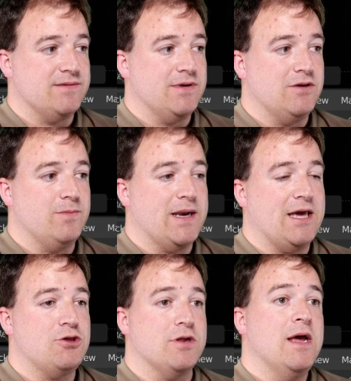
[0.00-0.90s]

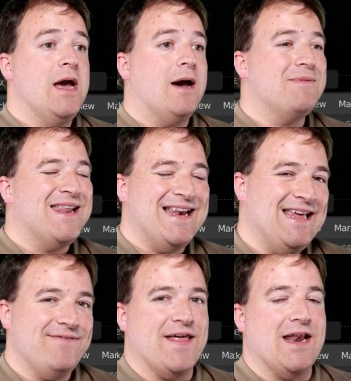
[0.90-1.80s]
illumination. I'm going to
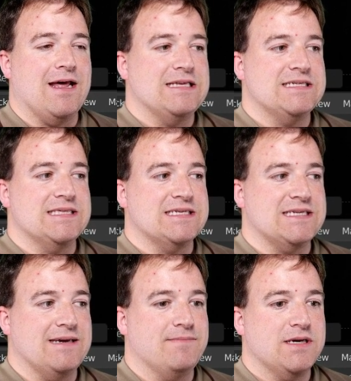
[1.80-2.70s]
leave that light in the
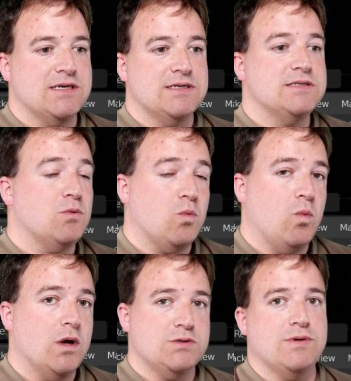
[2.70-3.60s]
scene because
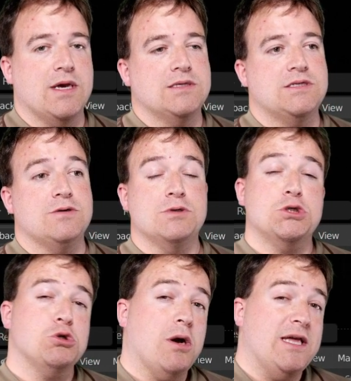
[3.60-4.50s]
what we're going to do is
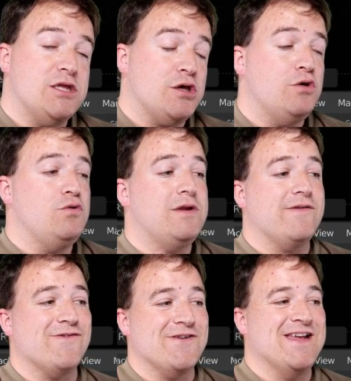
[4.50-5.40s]
try two
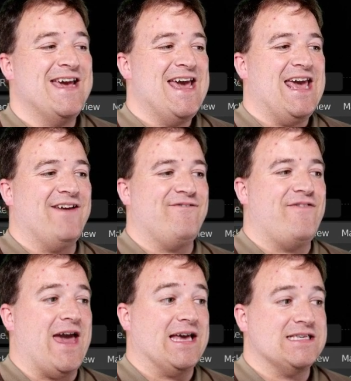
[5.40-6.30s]
different
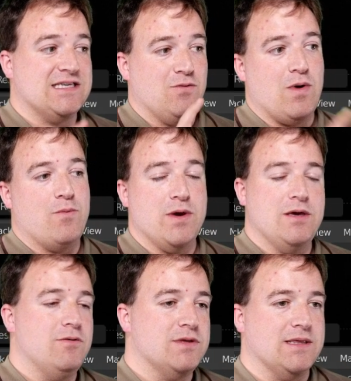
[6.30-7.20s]
effects when we're
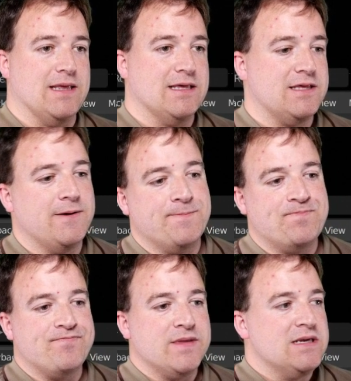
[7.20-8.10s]
using this.
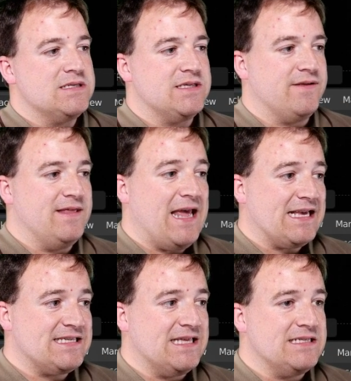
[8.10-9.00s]
So the
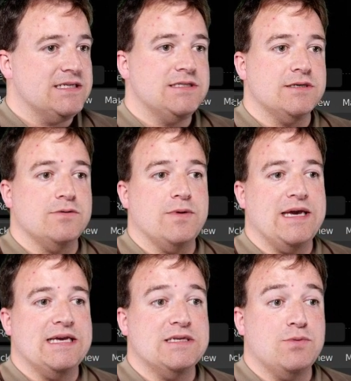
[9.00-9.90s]
next thing to do
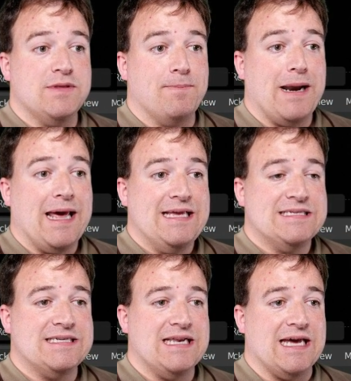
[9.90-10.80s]
is with the plane
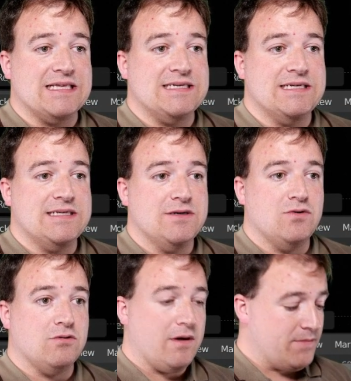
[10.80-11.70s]
selected,
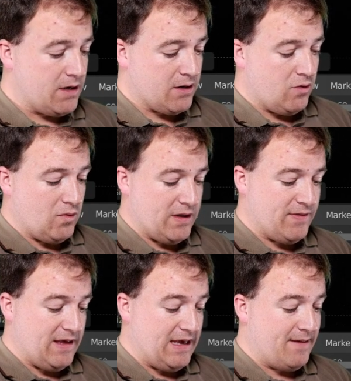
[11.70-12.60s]
or I'm going to call it
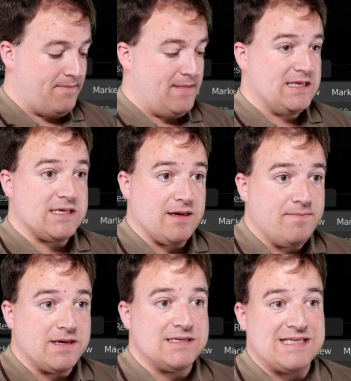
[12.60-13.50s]
the emitter
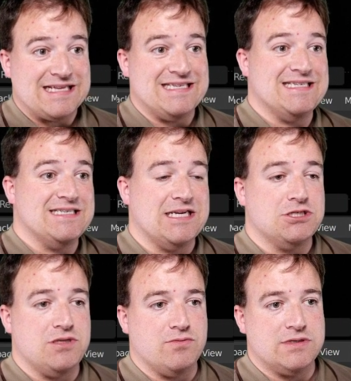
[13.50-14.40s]
because that is
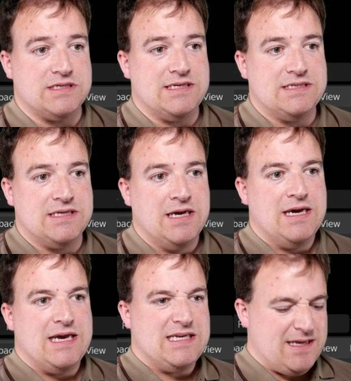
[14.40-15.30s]
essentially what it is
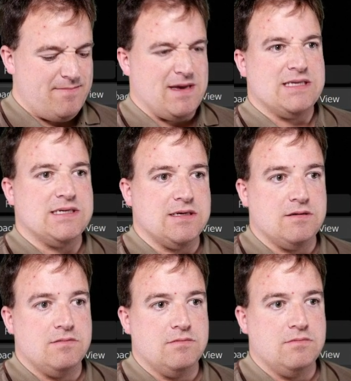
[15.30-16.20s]
emitter
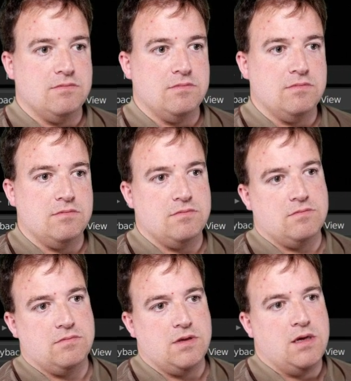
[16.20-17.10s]

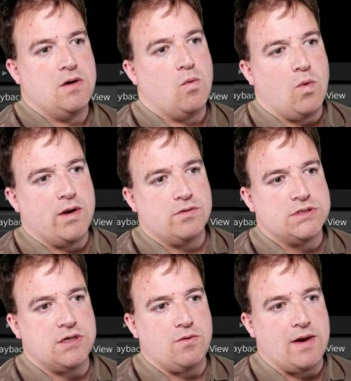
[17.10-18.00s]
1 or
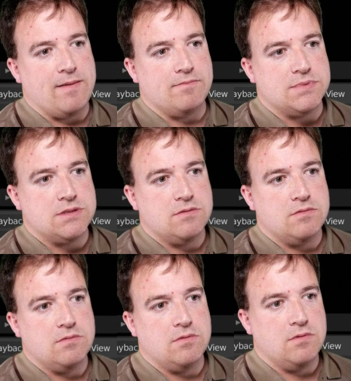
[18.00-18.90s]
2 M's.
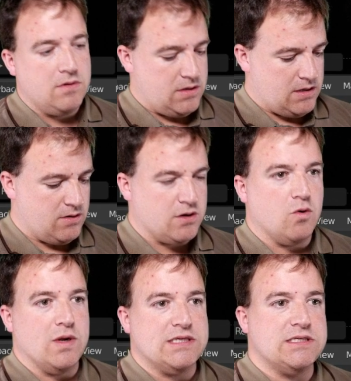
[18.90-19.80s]
I'm going to
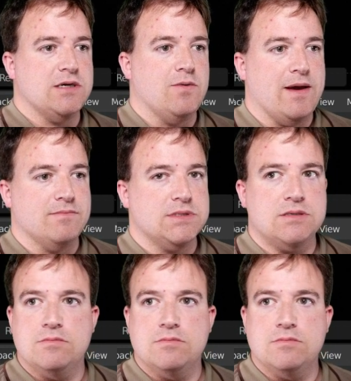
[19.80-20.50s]
call it 2 M's.